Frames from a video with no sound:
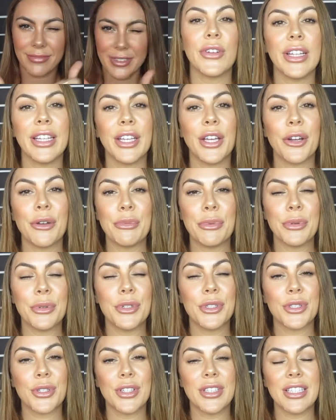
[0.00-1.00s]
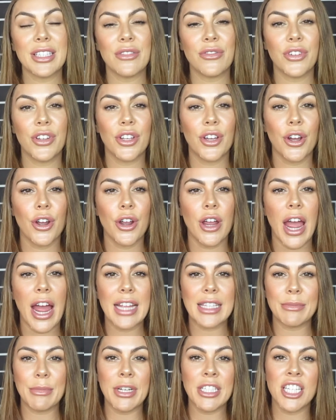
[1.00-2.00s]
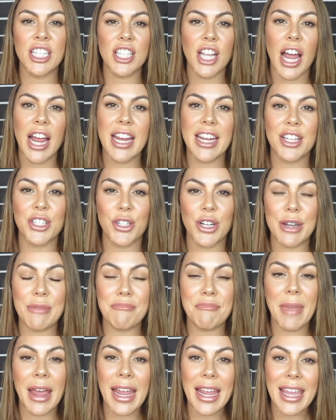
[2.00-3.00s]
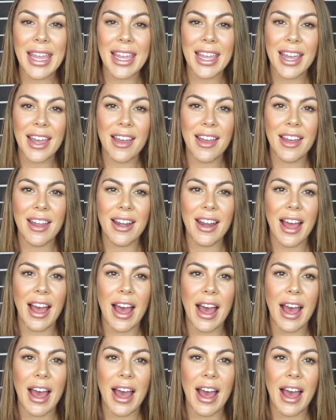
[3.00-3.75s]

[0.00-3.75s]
Really hope you enjoyed this video as much as I enjoyed making it.